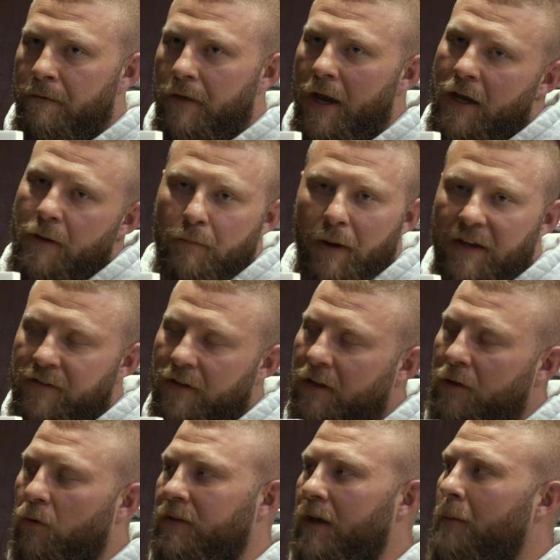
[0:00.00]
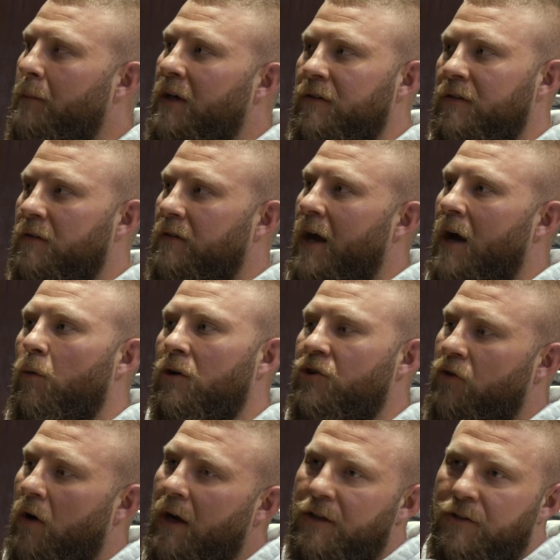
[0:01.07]
And basically, what that means is that we're
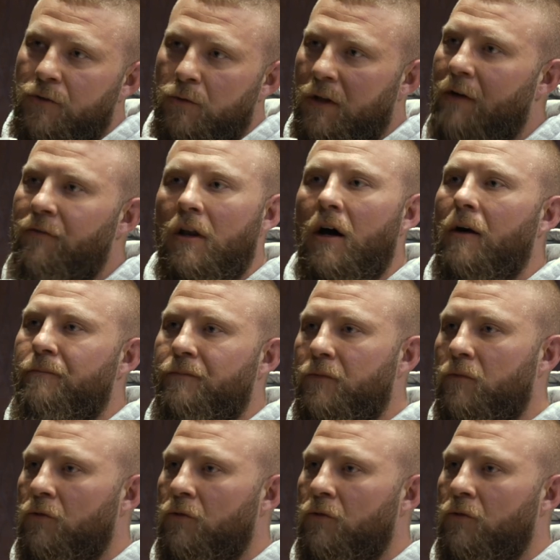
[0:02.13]
trying to level up.